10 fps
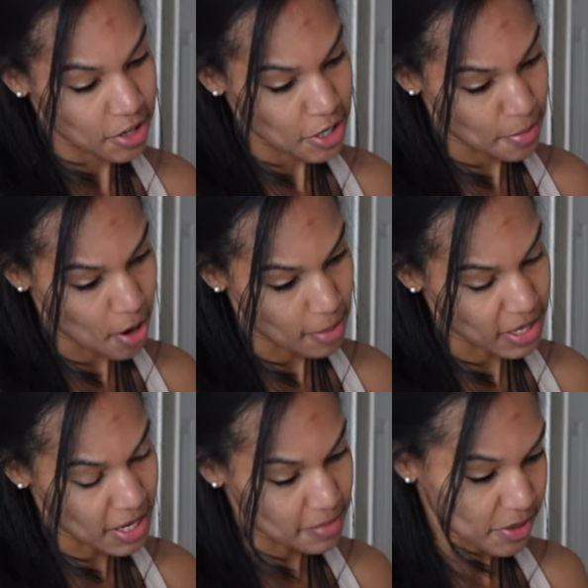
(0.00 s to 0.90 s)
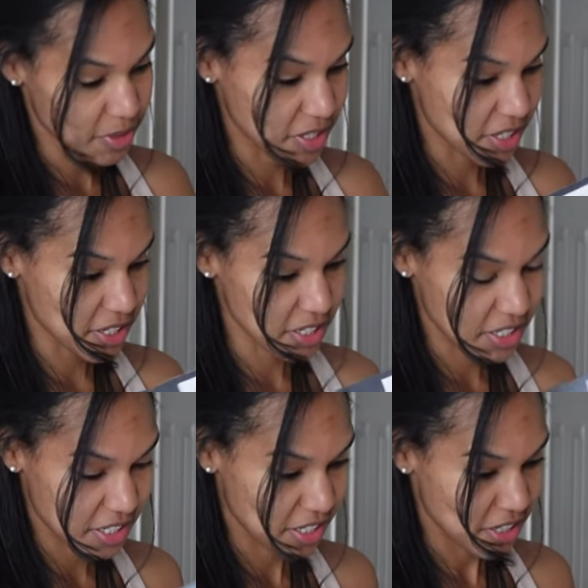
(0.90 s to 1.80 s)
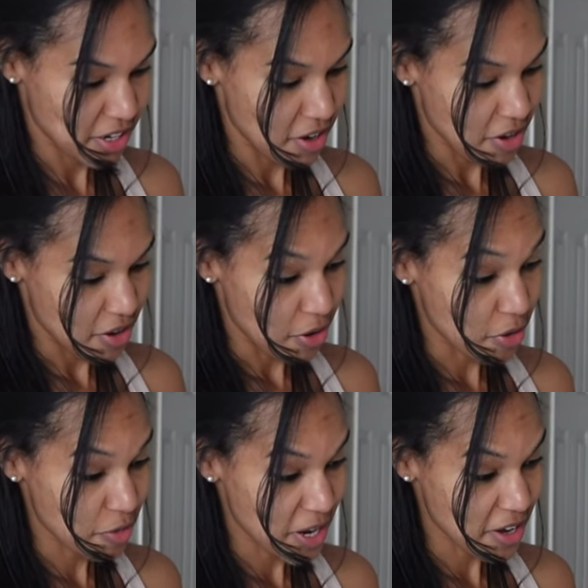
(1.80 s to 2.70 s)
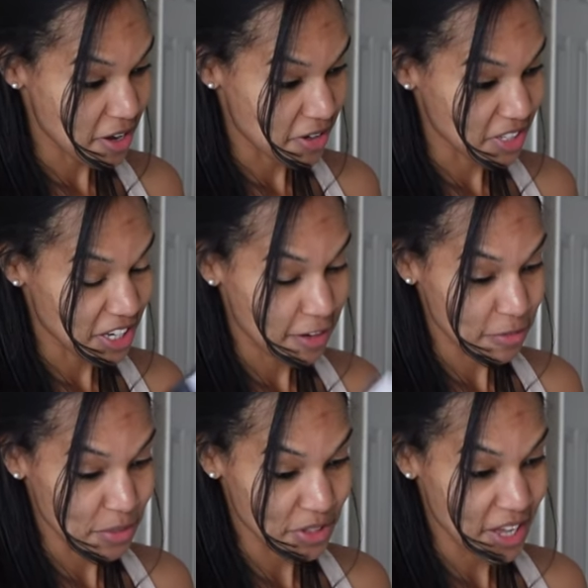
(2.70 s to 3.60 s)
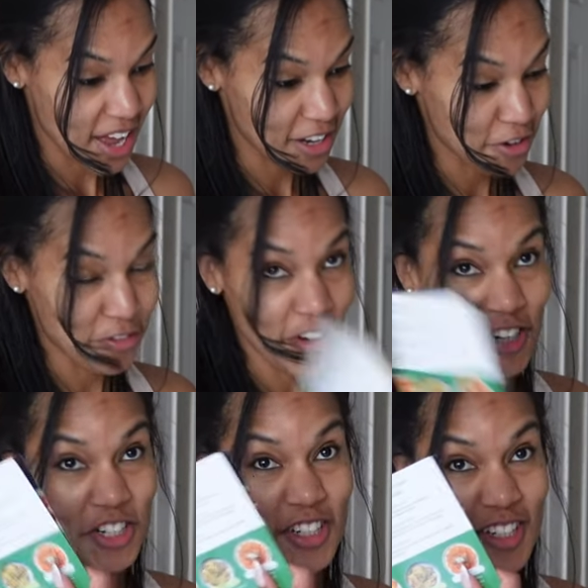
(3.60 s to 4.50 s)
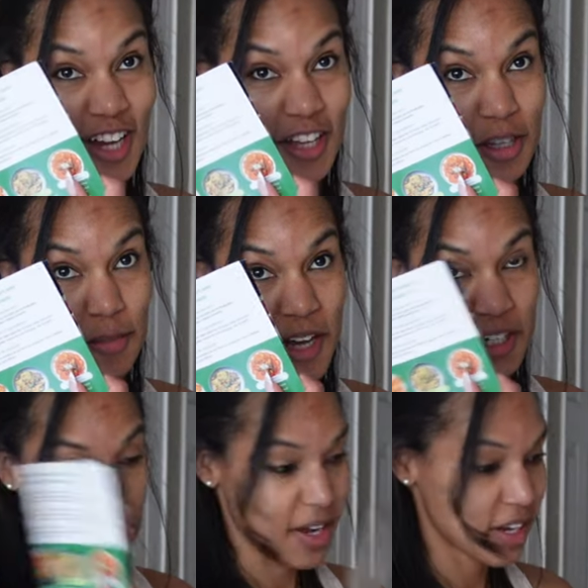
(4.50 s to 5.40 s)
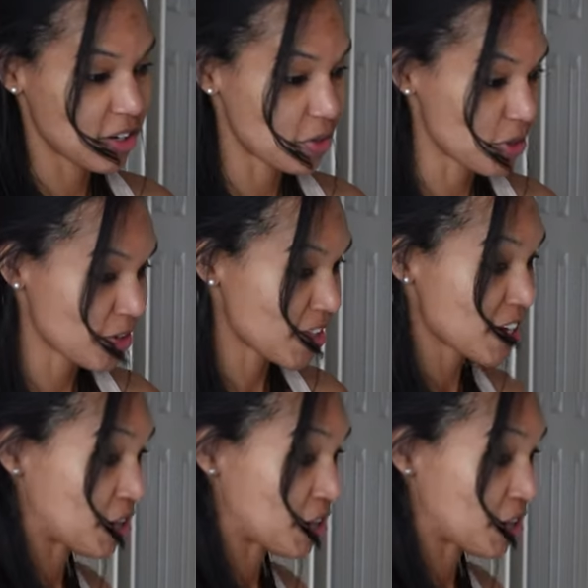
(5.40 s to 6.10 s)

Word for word: creator problems, what is this? Oh wow, they even put the HelloFresh inside the Best Buy order. That's